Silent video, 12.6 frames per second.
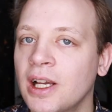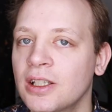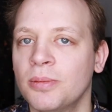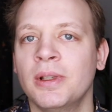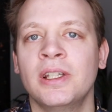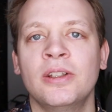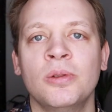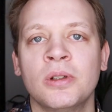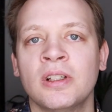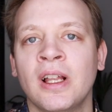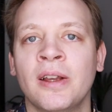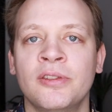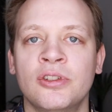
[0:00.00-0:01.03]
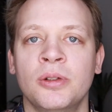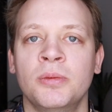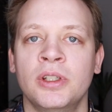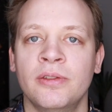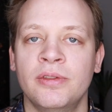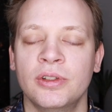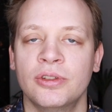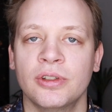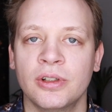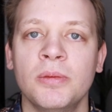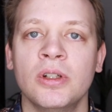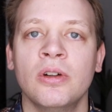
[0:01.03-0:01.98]
contemplating doing a live stream in the
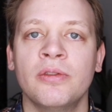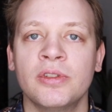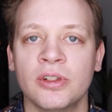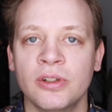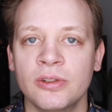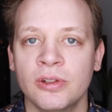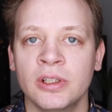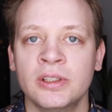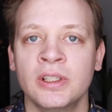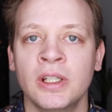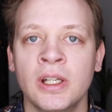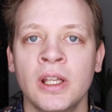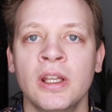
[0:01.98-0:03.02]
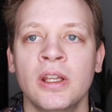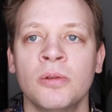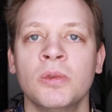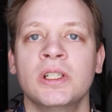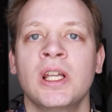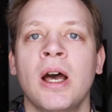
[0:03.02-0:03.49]
future. Let me know if you're interested in it and what